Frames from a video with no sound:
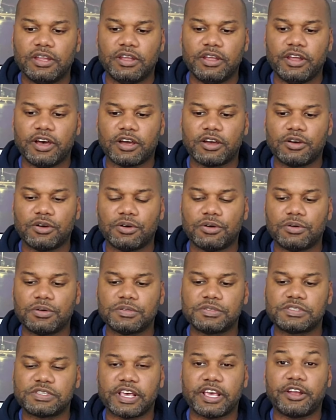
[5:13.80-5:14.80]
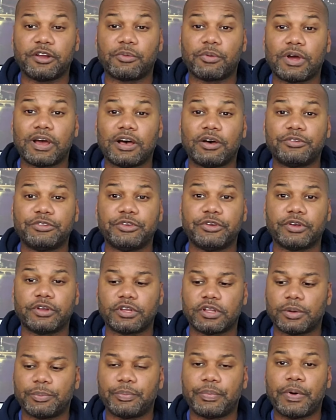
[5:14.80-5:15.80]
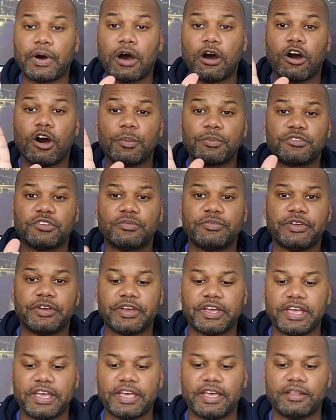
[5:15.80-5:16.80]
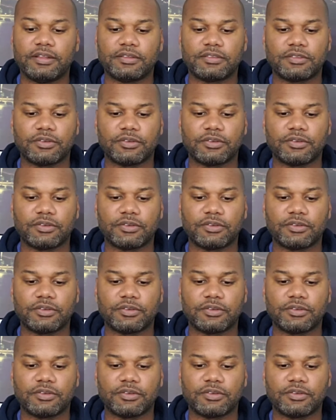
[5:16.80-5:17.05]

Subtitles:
knuckles and around the palms of your hand.